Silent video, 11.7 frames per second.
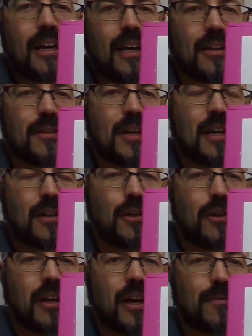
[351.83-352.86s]
and take a
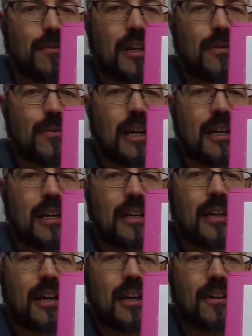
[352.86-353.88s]
look at
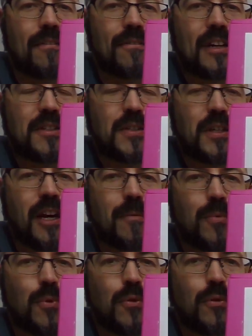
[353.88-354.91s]
rereading and fixing up your